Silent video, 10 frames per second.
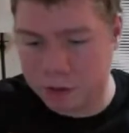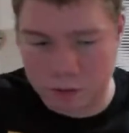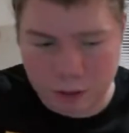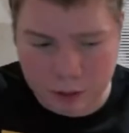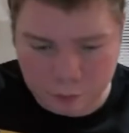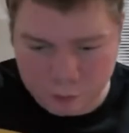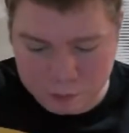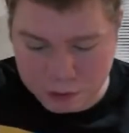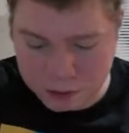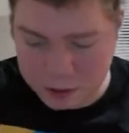Whoops,
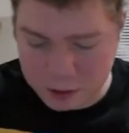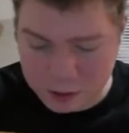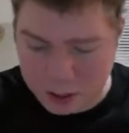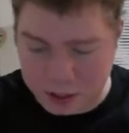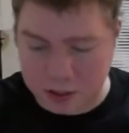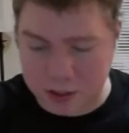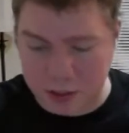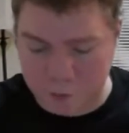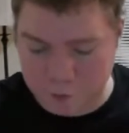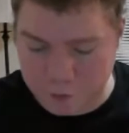and stuff.
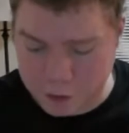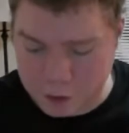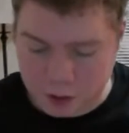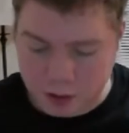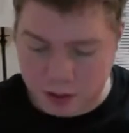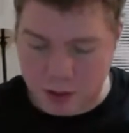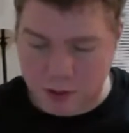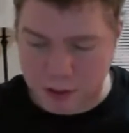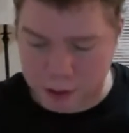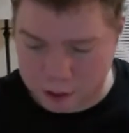
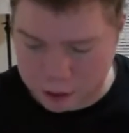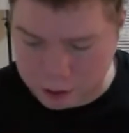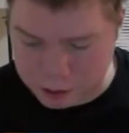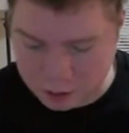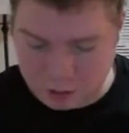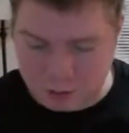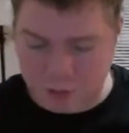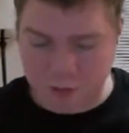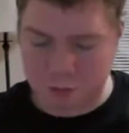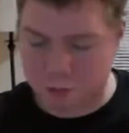Alright, so
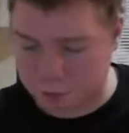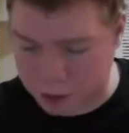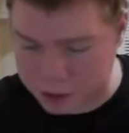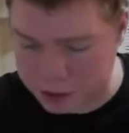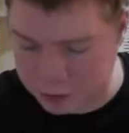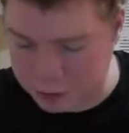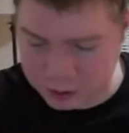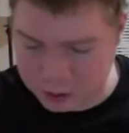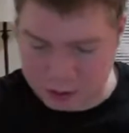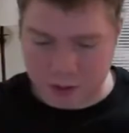the rest of it is
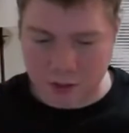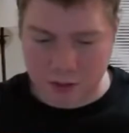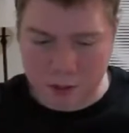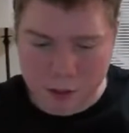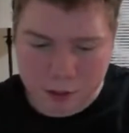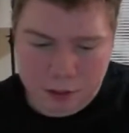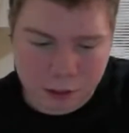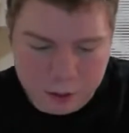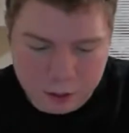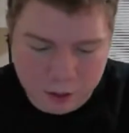easy. I
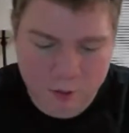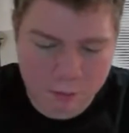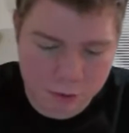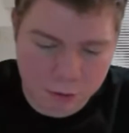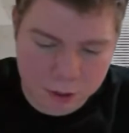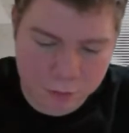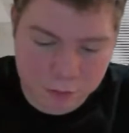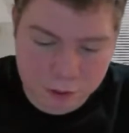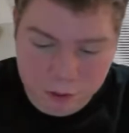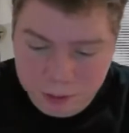think. Though I do wonder
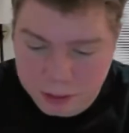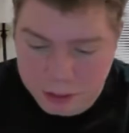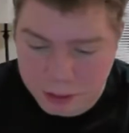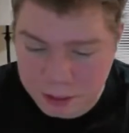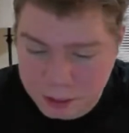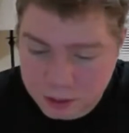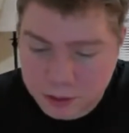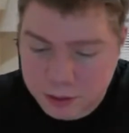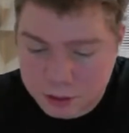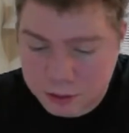about the head.
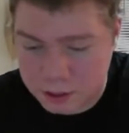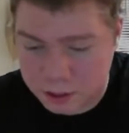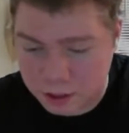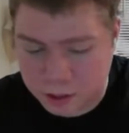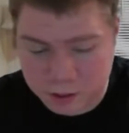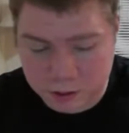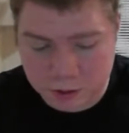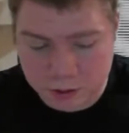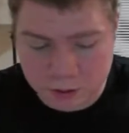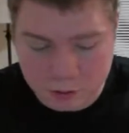Yeah, I thought
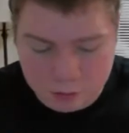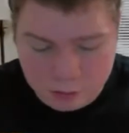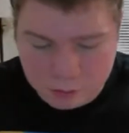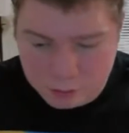so.